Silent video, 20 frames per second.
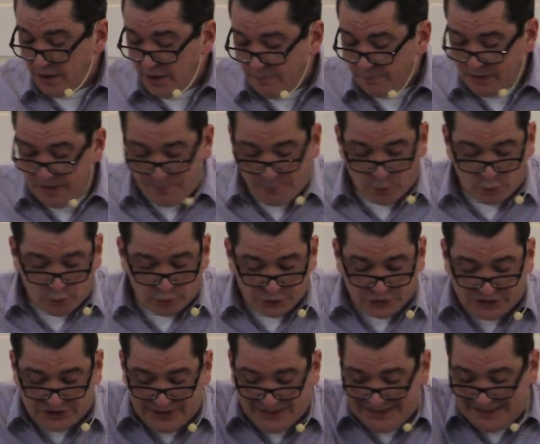People will
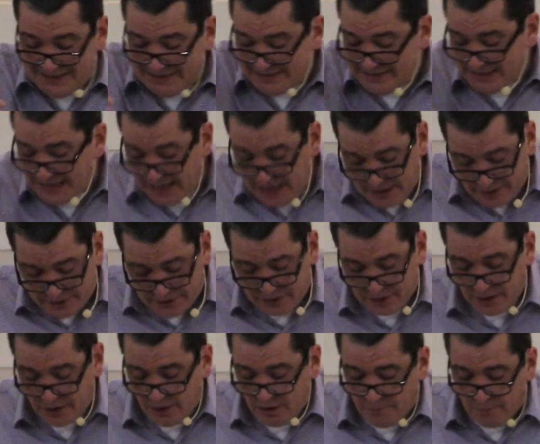seek death,
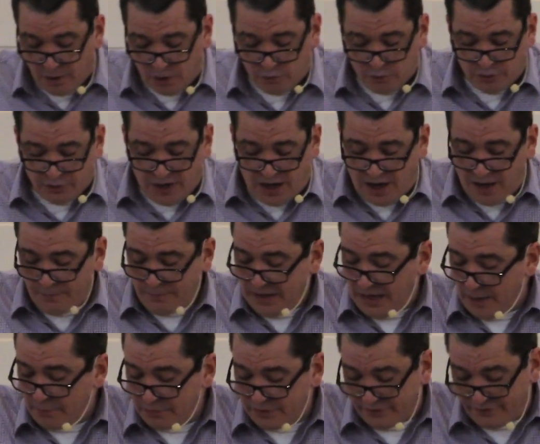but will not be
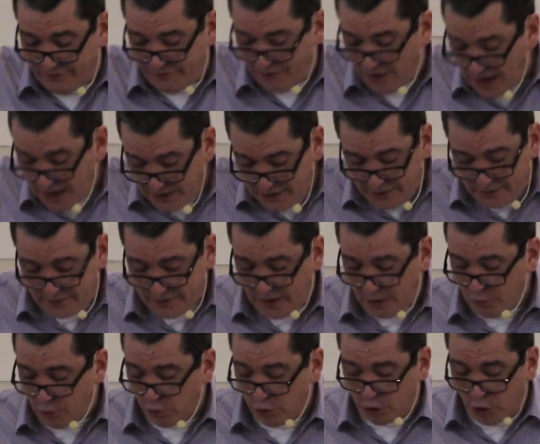able to find it. They
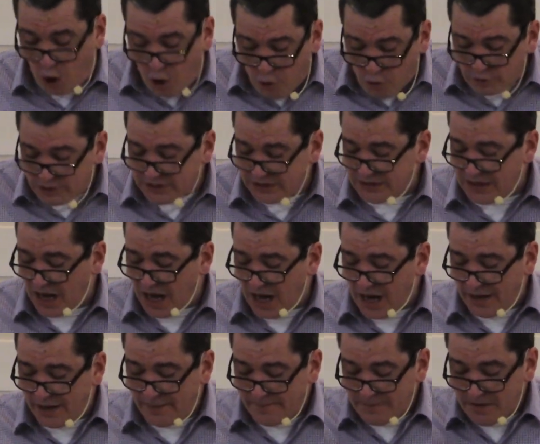will long to
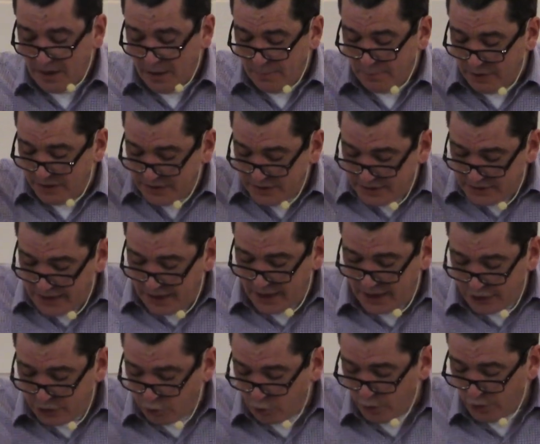die, but
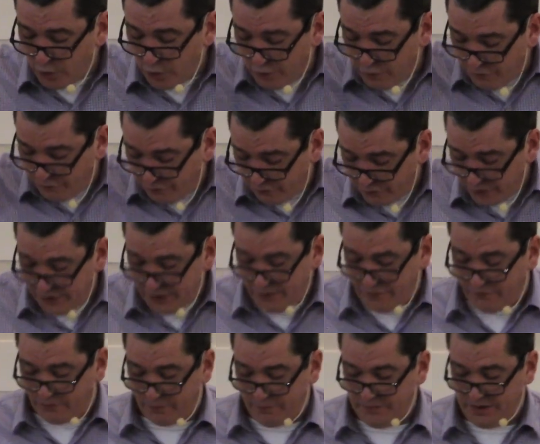death will flee
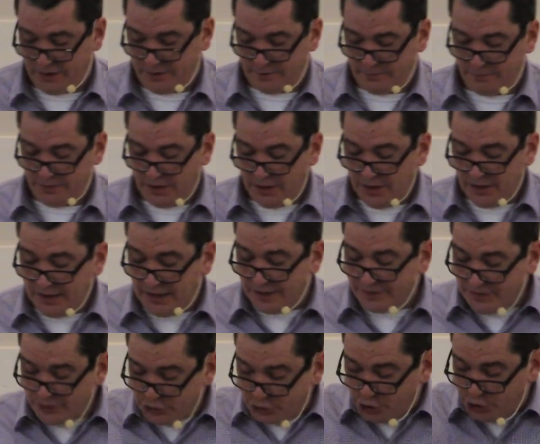from them.
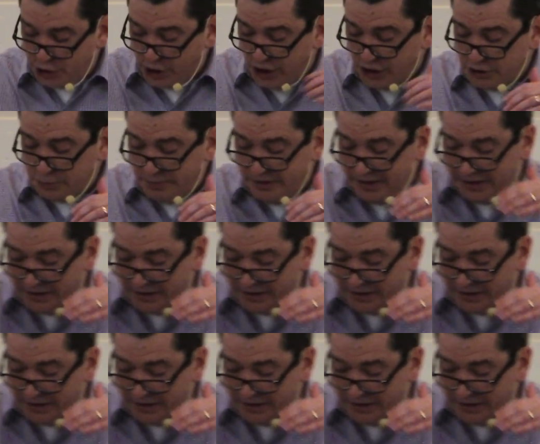Yet this judgment